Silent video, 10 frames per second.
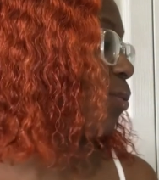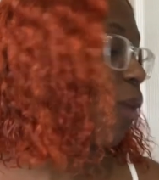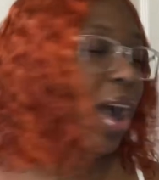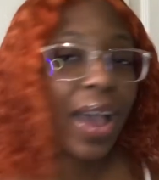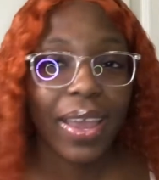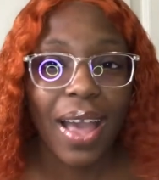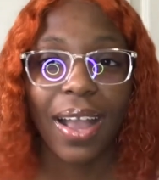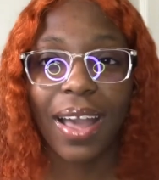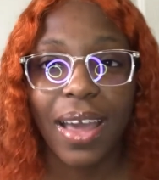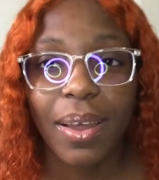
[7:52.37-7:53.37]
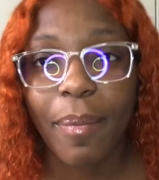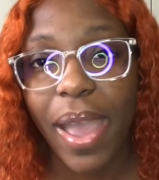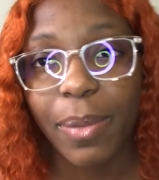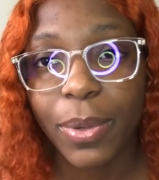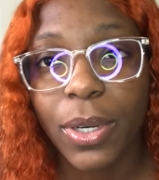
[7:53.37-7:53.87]
why I got a
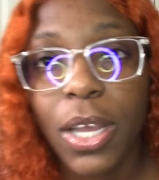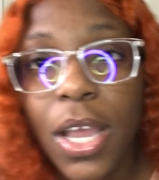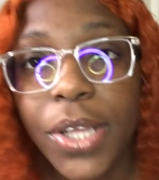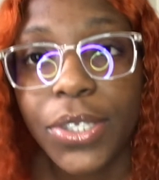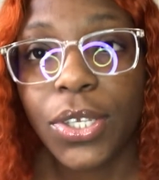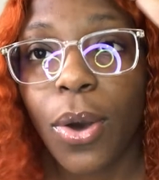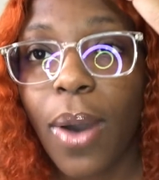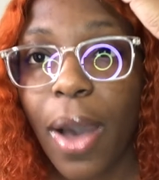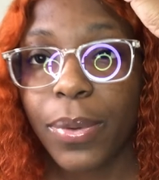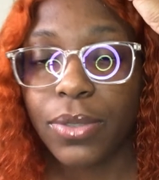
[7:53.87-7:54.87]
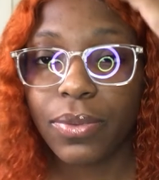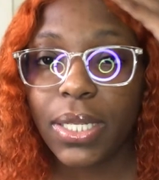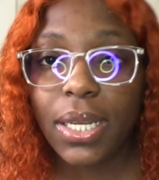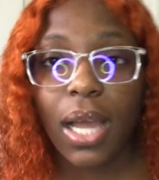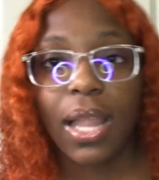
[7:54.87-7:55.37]
MacBook, so I was
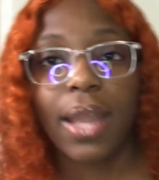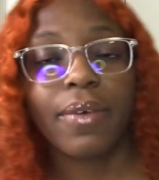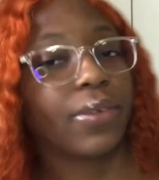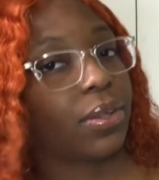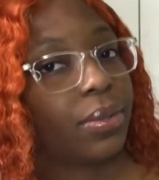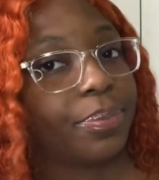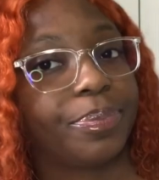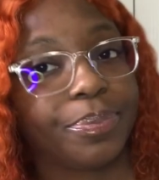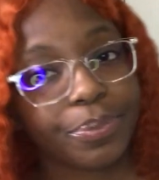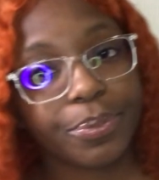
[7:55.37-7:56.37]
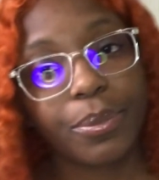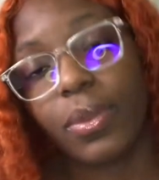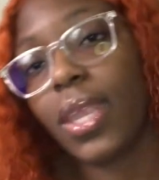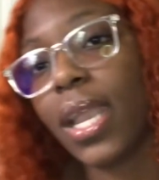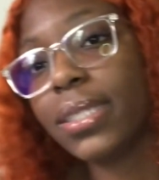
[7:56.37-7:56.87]
reading a lot of
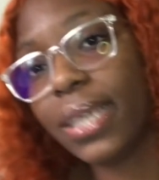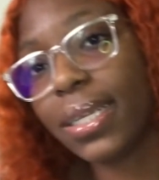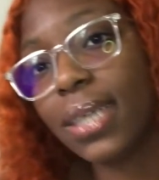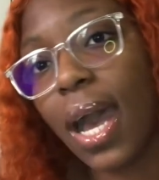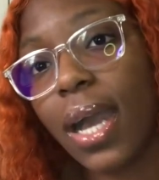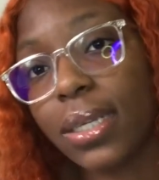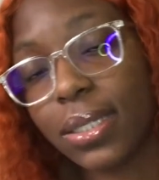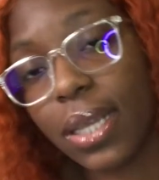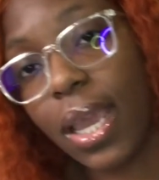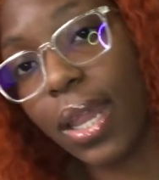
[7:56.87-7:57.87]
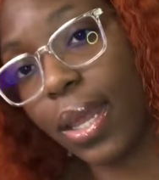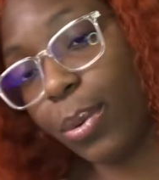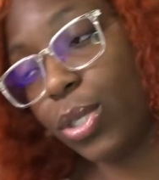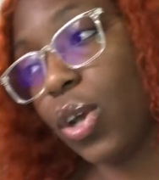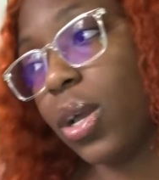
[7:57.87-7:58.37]
TikToks, and they were
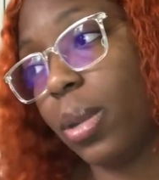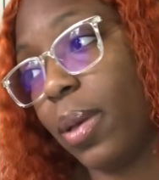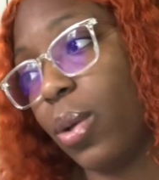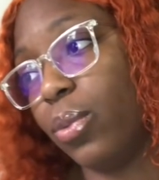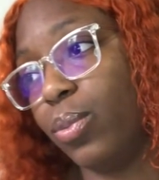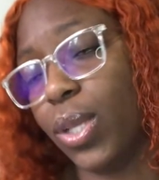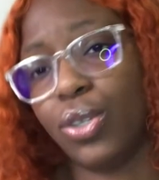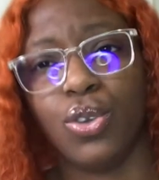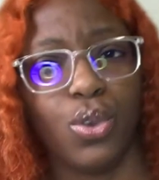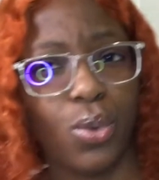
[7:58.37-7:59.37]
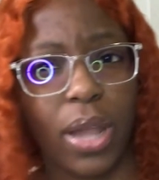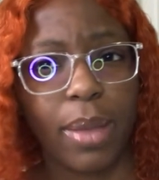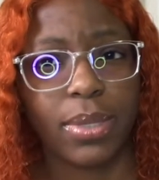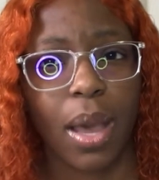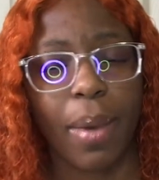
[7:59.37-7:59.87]
talking about this new
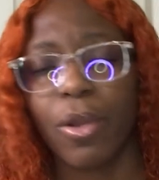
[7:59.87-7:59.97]
laptop. I don't